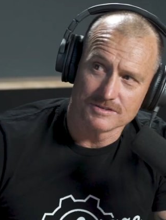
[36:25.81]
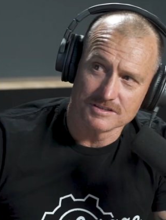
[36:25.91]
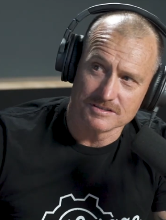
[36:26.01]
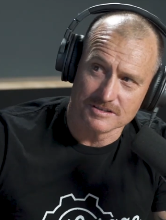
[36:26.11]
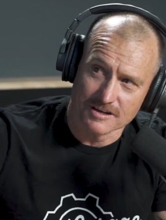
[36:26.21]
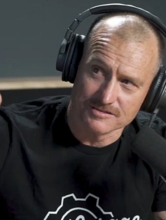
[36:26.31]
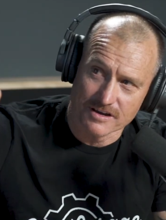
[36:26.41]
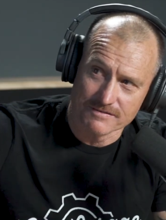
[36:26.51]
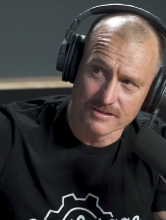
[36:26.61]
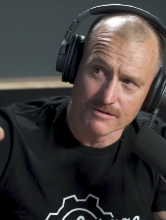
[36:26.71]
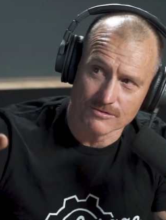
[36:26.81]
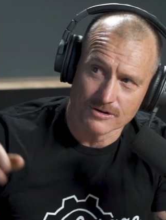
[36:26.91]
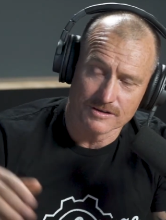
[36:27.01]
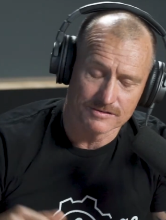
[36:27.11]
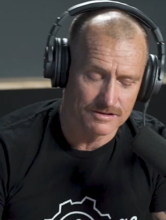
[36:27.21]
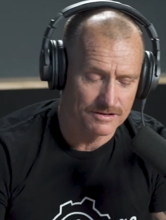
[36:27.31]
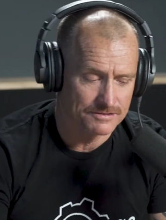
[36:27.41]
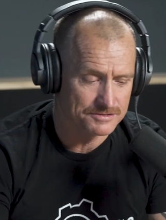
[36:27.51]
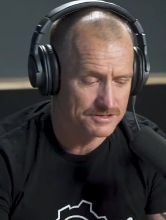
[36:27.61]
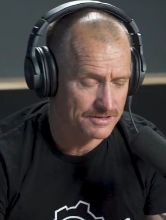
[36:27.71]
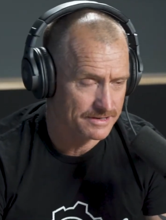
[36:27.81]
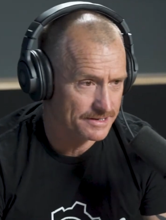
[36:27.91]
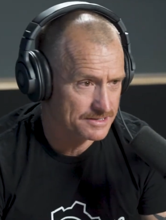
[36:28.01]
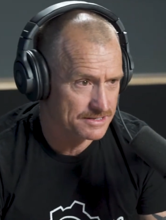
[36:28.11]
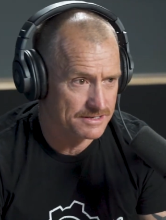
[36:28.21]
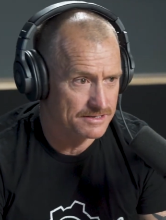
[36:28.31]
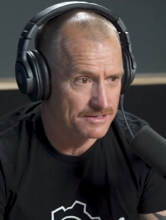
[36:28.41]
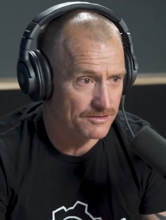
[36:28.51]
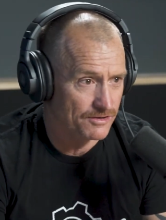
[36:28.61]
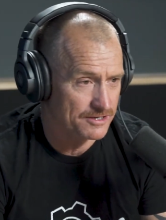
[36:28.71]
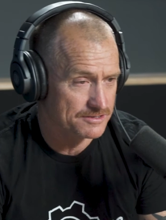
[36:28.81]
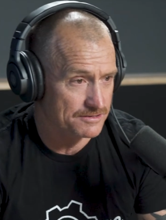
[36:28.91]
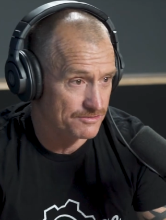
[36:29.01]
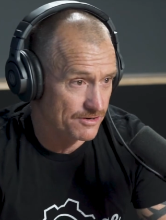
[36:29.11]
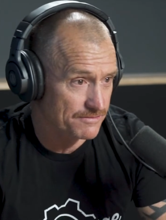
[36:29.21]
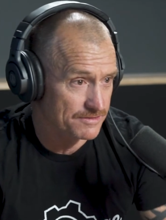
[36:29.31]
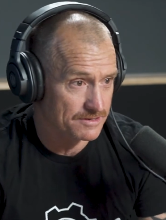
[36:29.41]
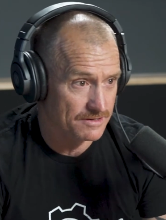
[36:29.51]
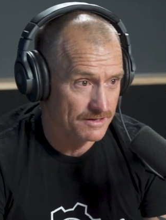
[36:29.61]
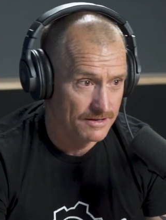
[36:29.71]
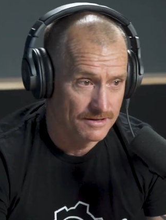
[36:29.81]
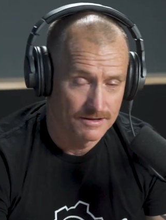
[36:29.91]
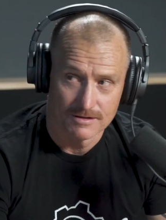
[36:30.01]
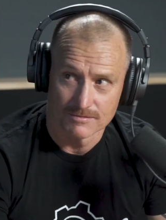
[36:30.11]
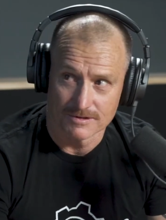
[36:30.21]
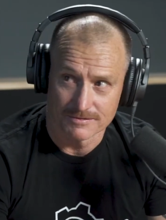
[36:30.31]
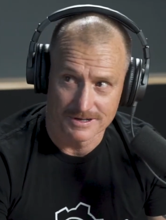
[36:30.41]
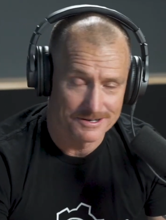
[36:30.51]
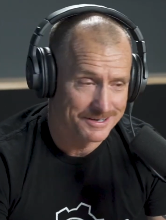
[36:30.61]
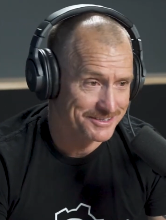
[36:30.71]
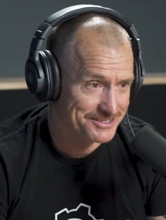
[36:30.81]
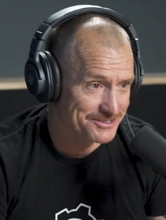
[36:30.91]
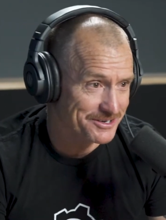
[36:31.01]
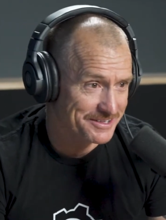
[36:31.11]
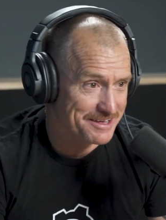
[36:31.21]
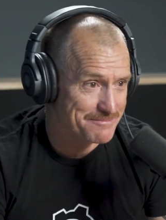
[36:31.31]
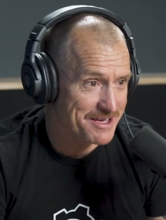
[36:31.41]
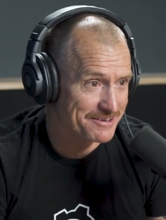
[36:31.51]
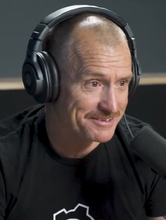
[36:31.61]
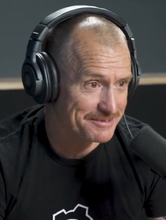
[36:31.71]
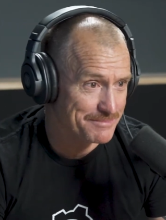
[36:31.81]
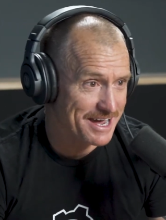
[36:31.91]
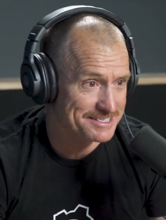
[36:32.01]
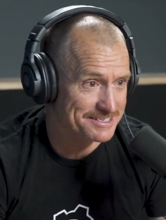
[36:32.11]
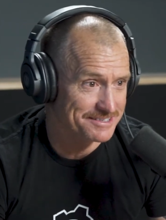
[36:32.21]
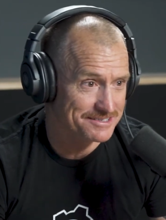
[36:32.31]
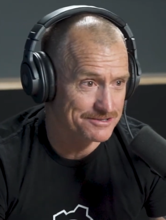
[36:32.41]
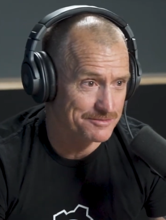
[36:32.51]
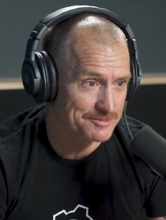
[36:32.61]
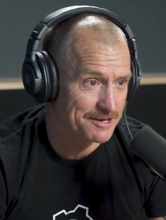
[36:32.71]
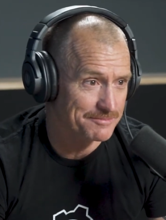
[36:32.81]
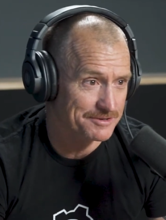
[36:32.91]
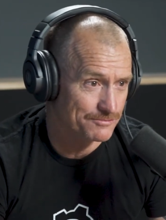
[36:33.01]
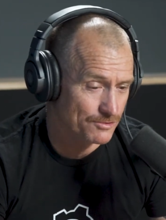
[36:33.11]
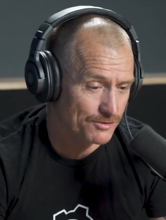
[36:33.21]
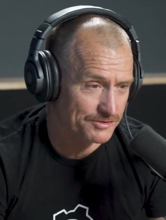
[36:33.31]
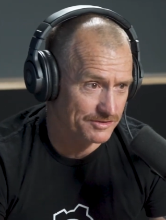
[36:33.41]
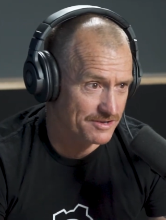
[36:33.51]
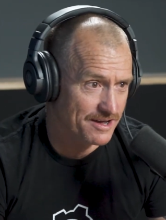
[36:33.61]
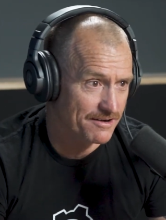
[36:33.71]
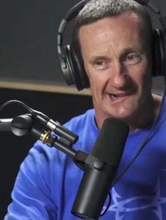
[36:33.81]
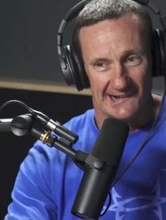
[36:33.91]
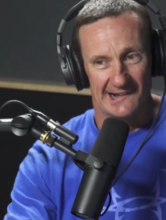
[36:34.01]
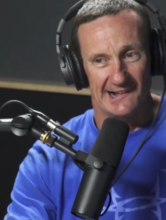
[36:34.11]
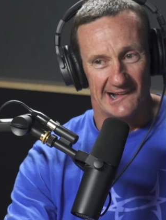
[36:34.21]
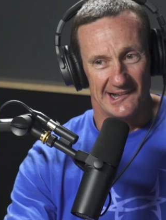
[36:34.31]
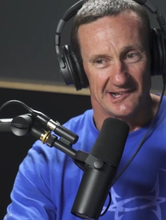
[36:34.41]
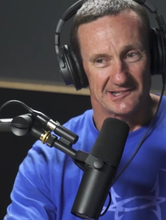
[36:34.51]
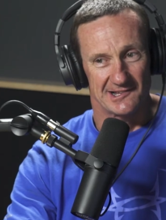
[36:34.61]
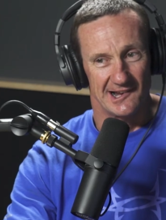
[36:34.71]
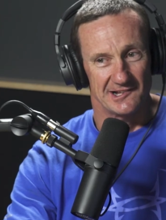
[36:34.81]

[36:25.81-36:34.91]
just as he goes over that rise there, you'll see the next scene that I actually drove in, where we go down the side of that mountain, and Max gets tripped up and rolls his car about. And it's